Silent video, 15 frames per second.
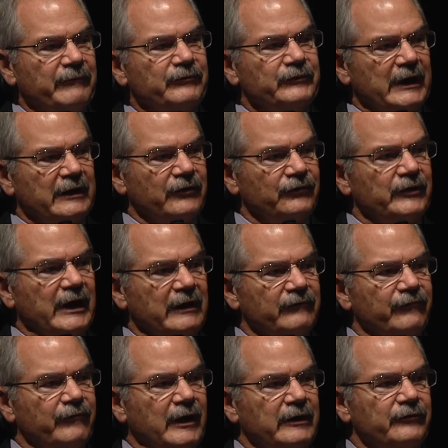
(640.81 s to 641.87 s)
set aside
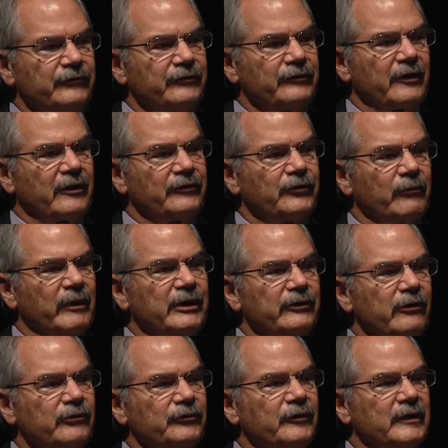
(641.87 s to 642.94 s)
funds to
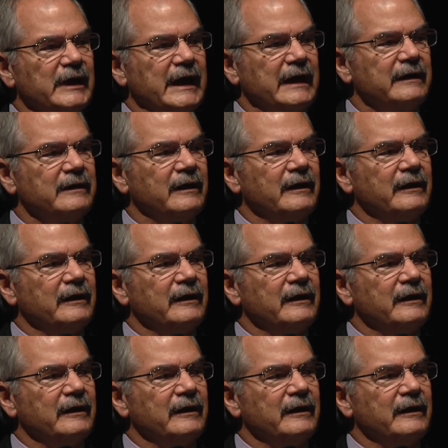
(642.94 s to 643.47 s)
reduce the need